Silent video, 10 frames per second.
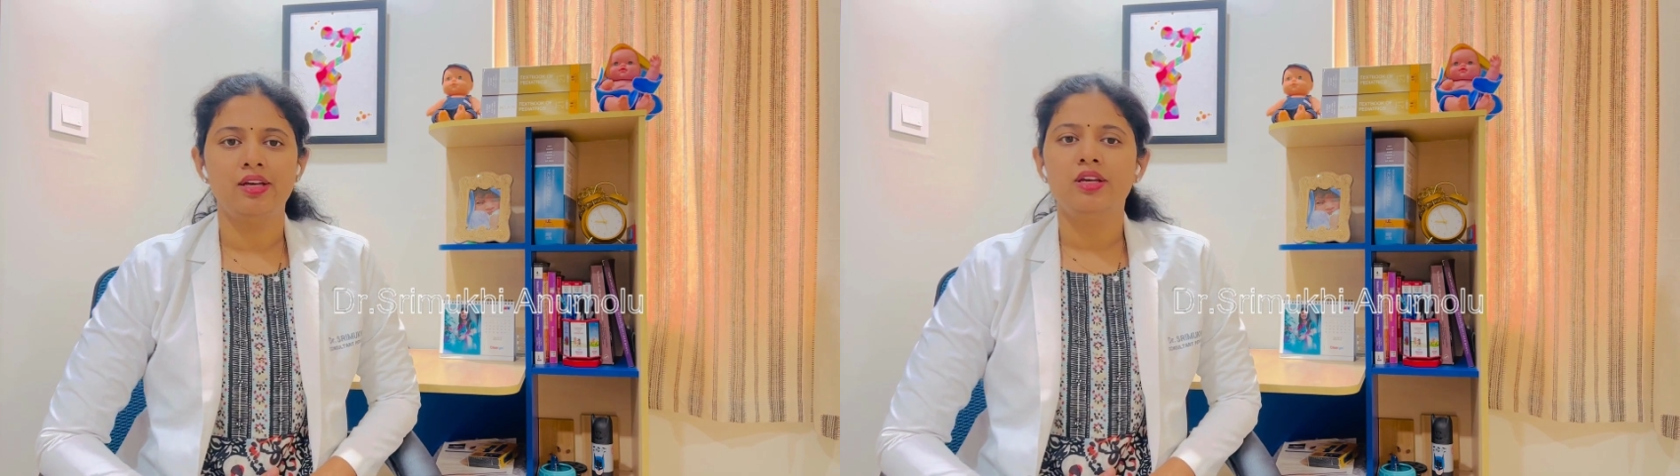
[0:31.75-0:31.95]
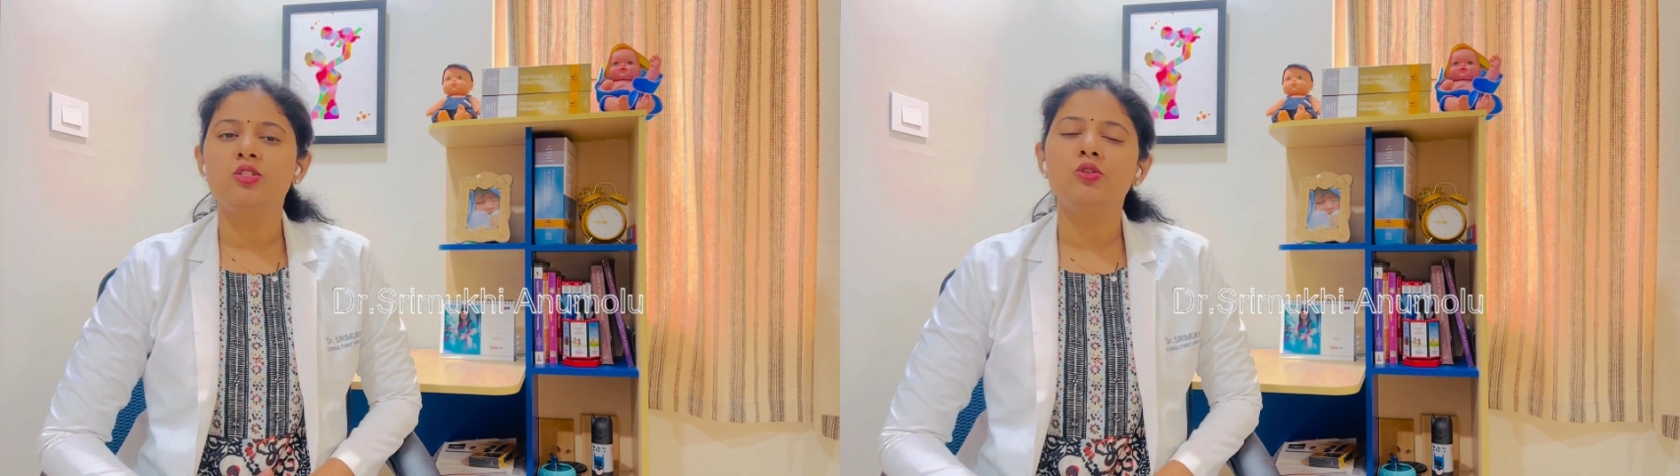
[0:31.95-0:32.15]

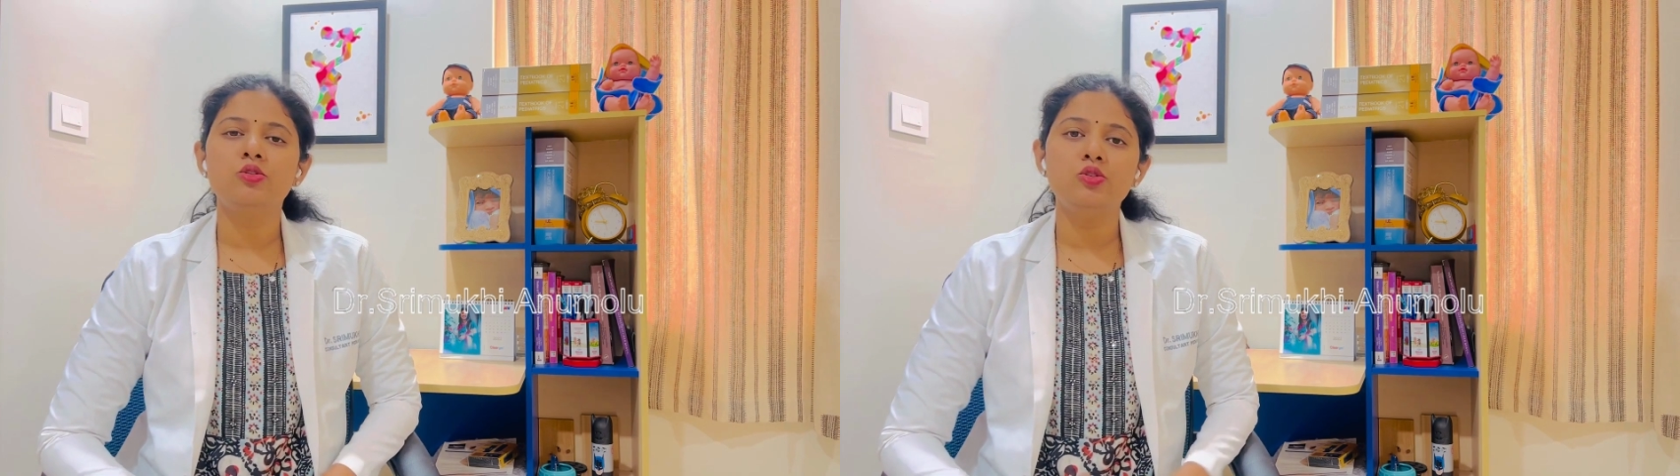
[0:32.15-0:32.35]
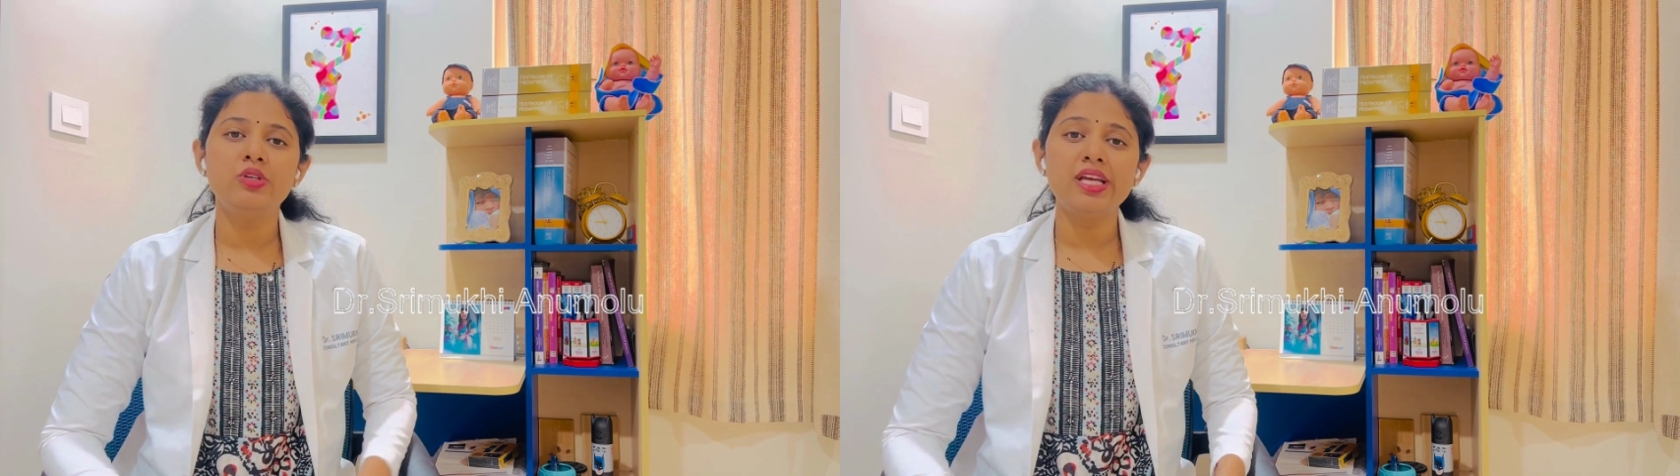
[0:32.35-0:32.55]
So
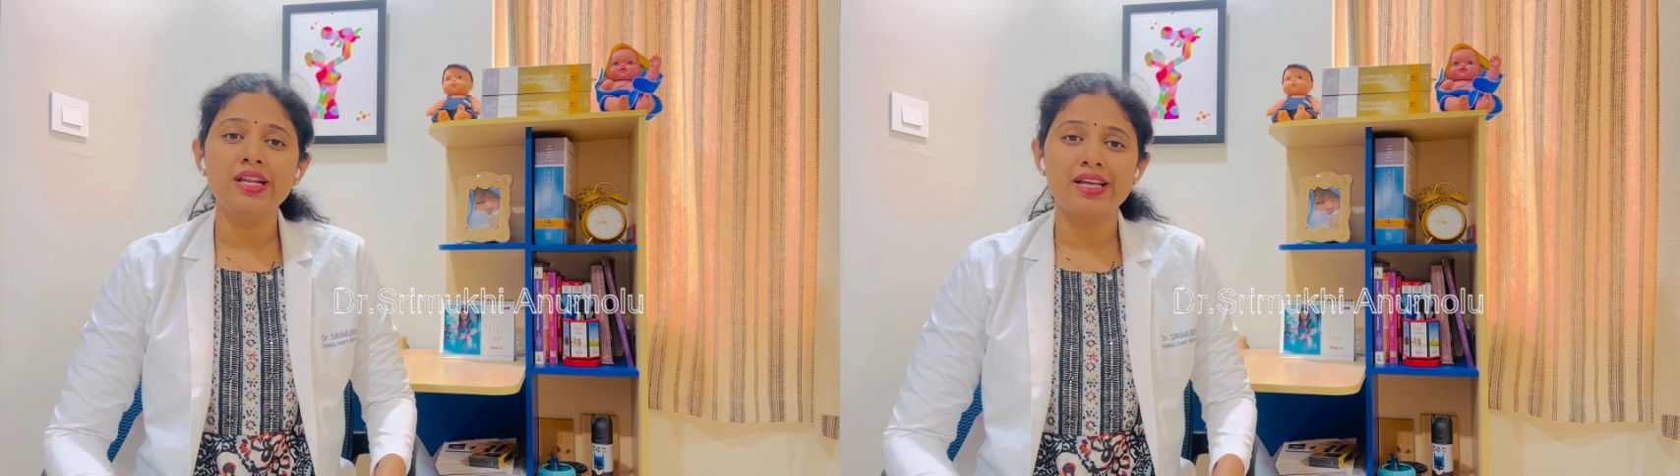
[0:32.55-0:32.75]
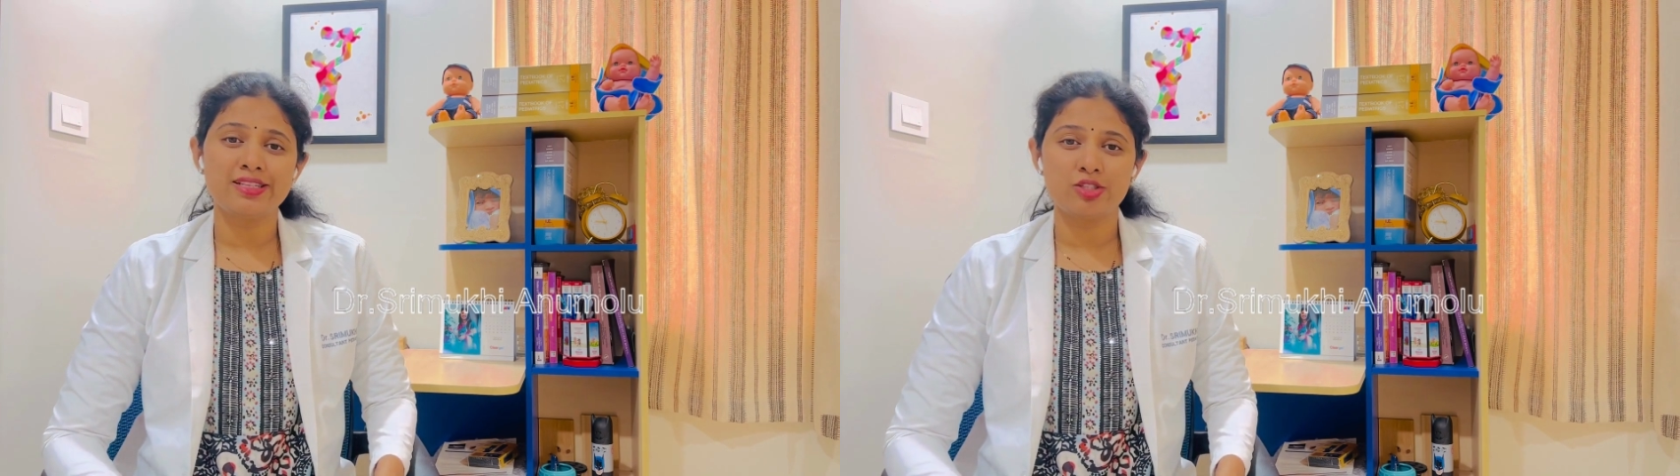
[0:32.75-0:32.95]
today
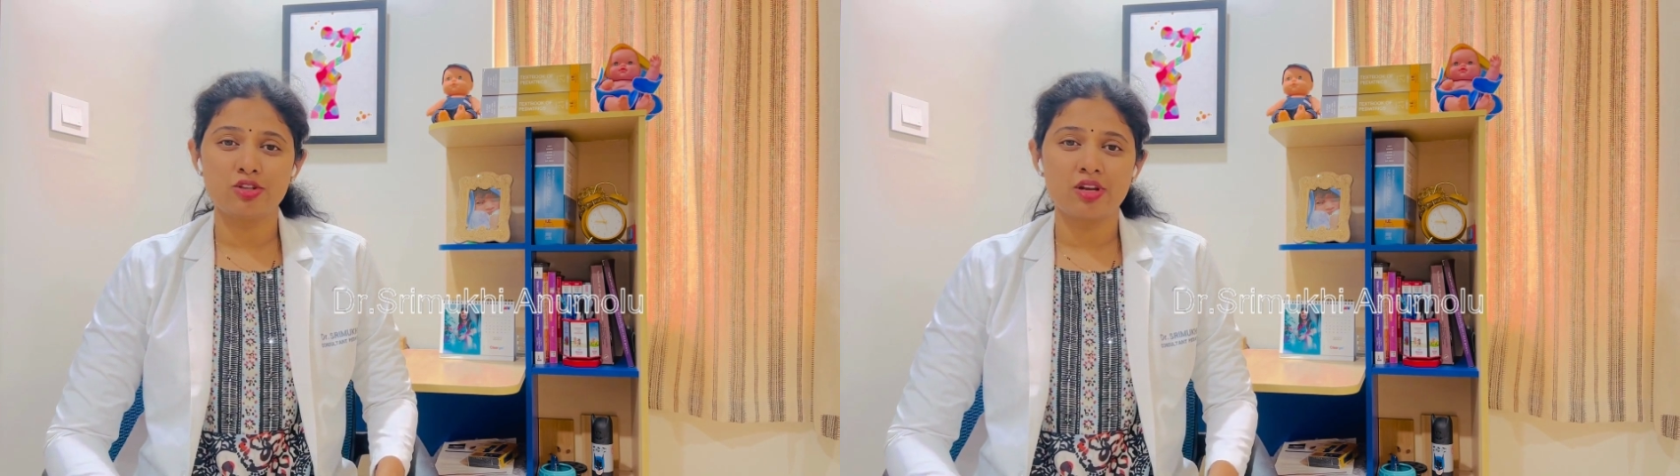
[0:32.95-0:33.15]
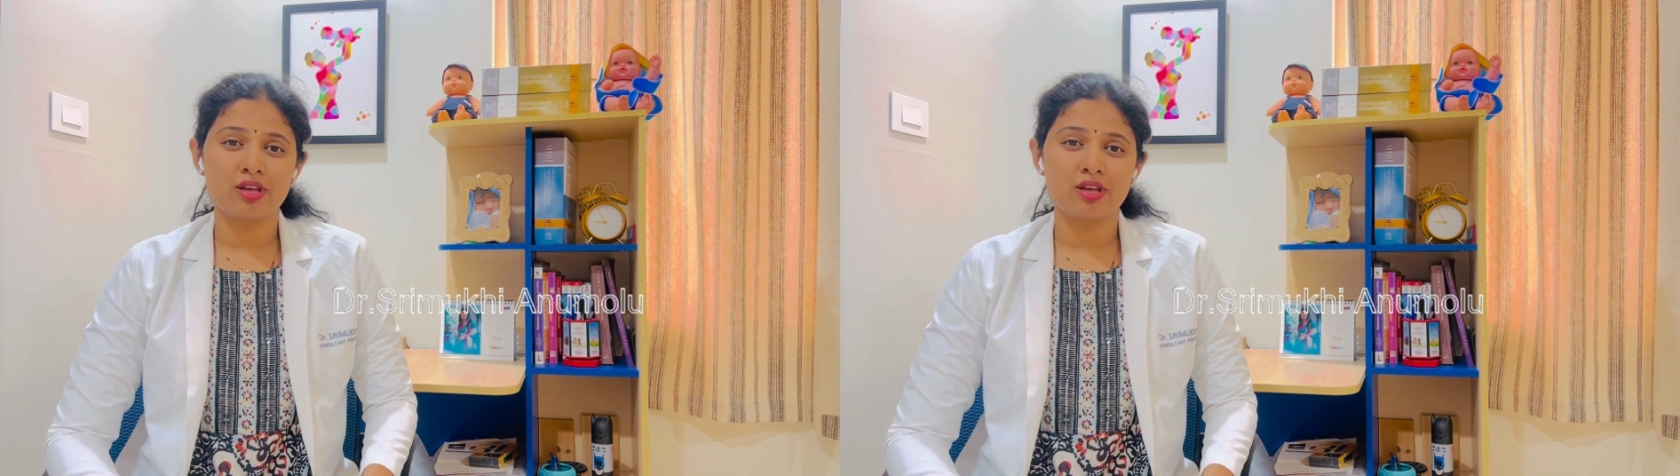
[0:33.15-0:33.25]
let's talk